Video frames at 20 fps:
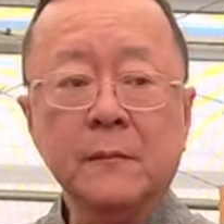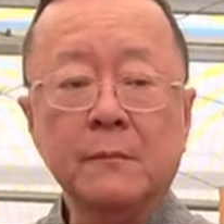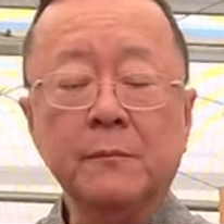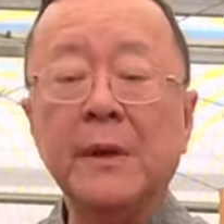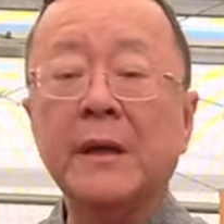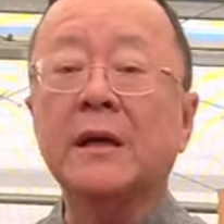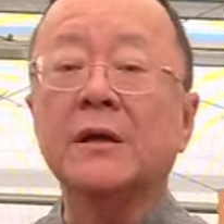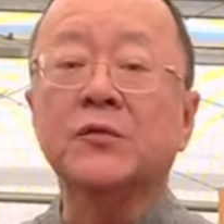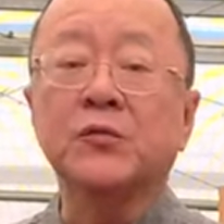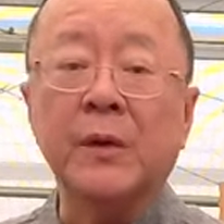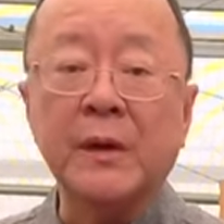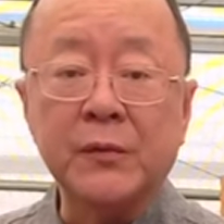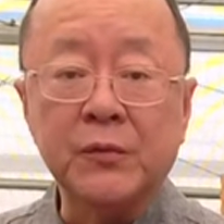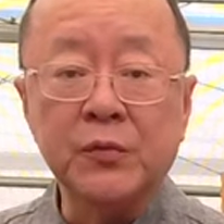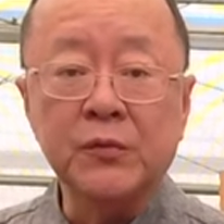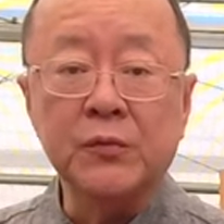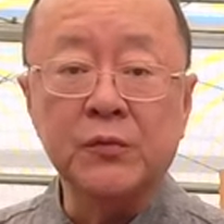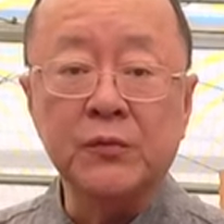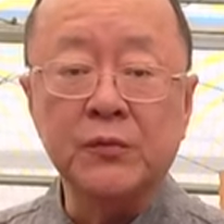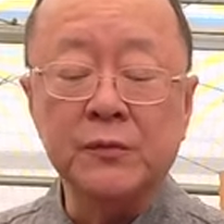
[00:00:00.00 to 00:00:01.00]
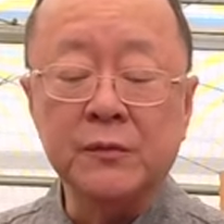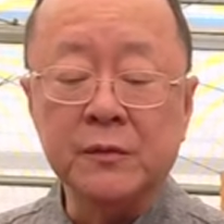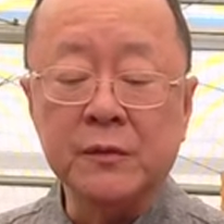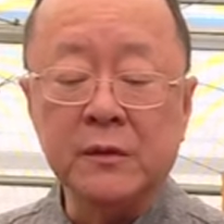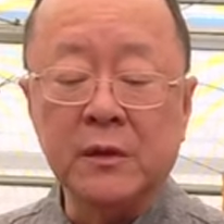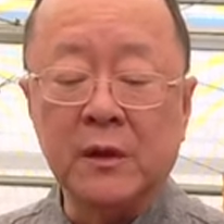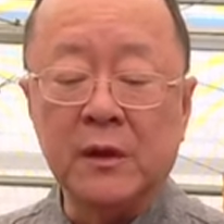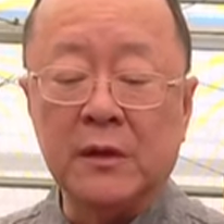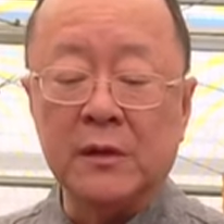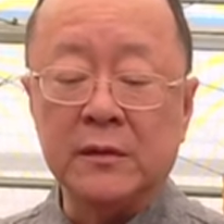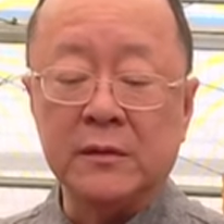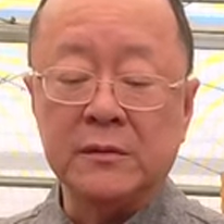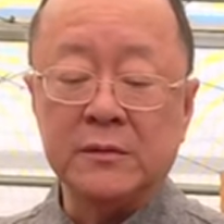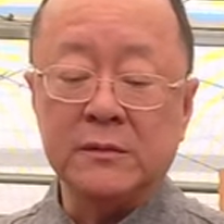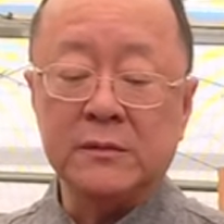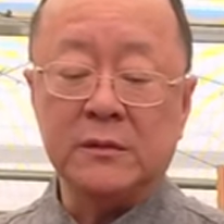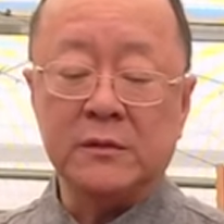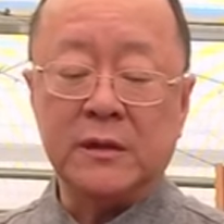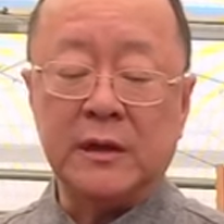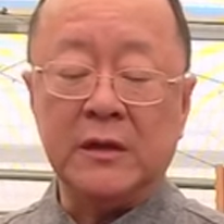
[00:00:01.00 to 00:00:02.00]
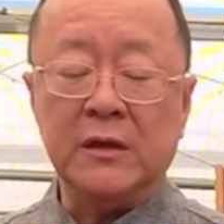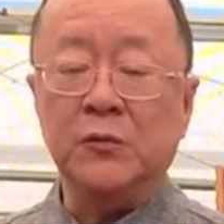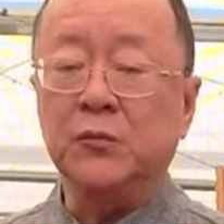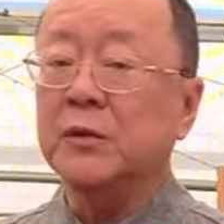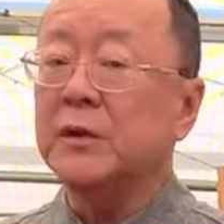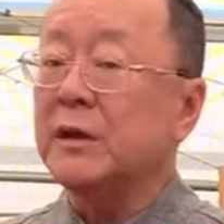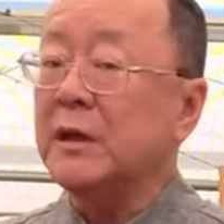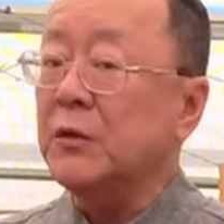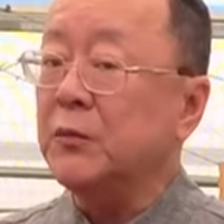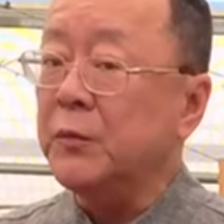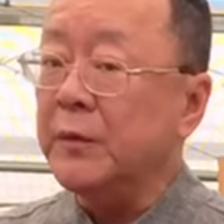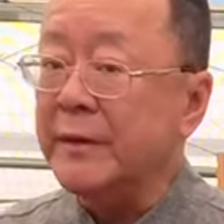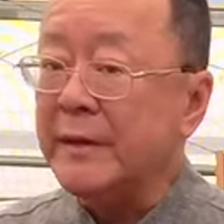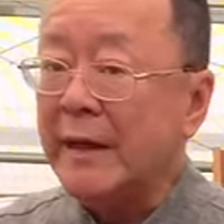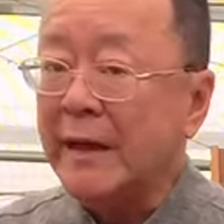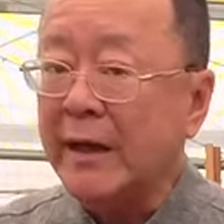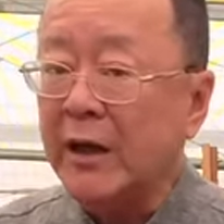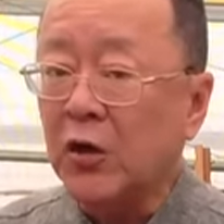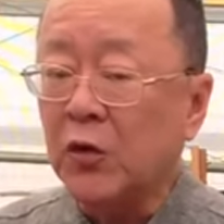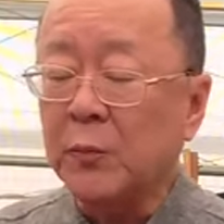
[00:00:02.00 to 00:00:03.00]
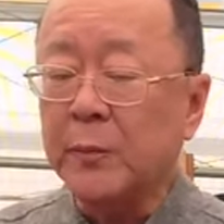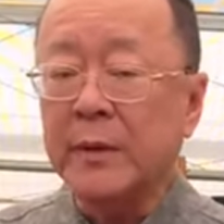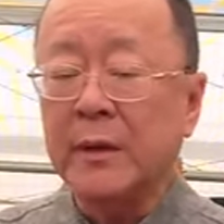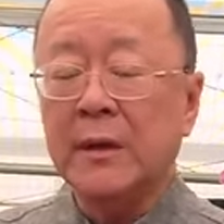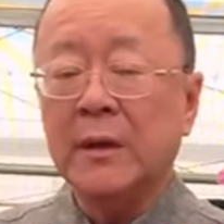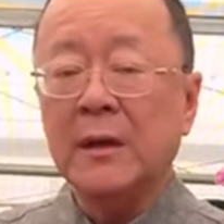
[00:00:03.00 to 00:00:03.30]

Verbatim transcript: Megatri too. Okay, it will not help.